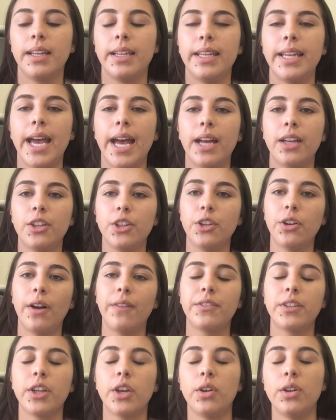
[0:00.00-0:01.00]
yeah, you don't
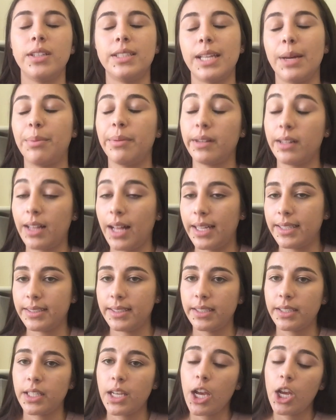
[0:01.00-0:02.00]
have to go to separate
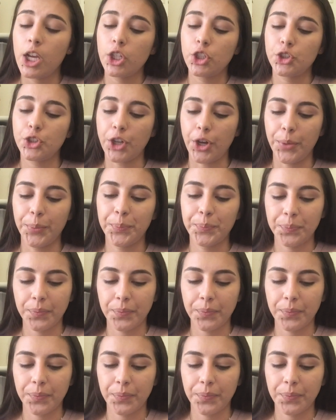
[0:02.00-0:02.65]
classes. So,